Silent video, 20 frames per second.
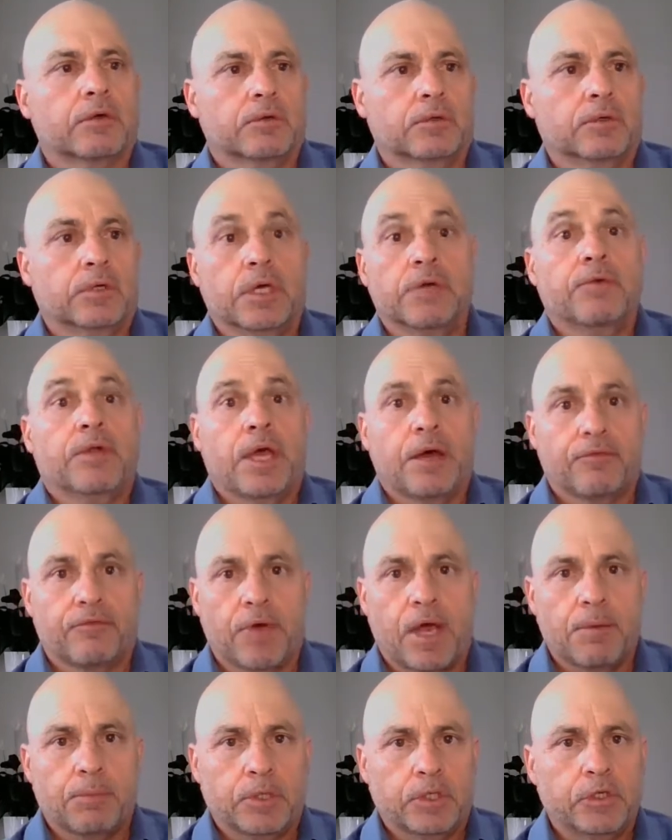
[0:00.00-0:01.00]
or even our
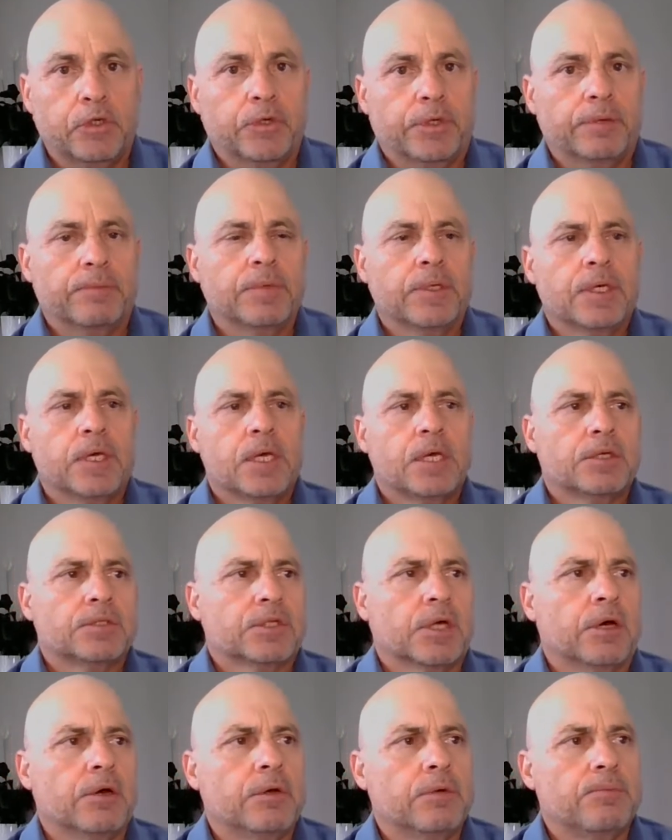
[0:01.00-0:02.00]
family unit.
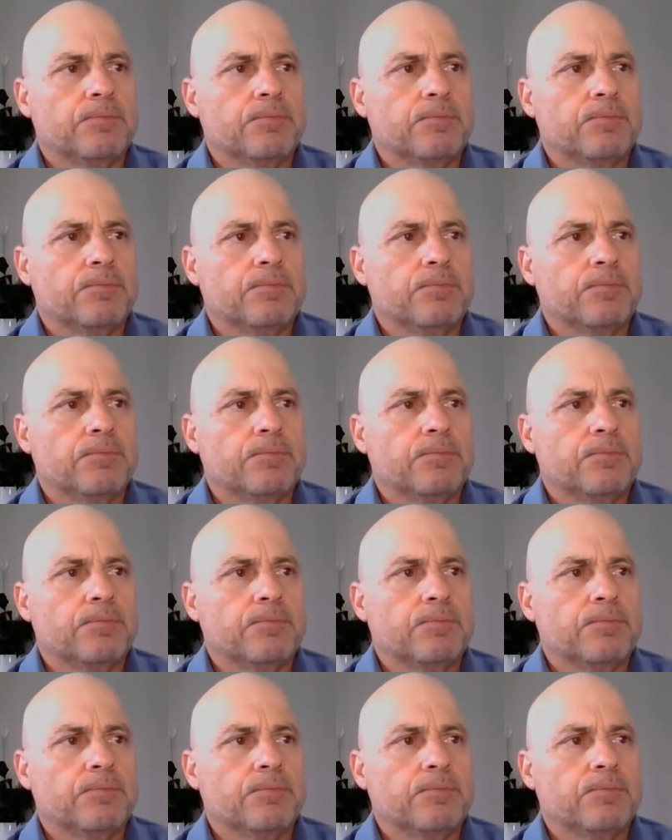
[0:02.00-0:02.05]
So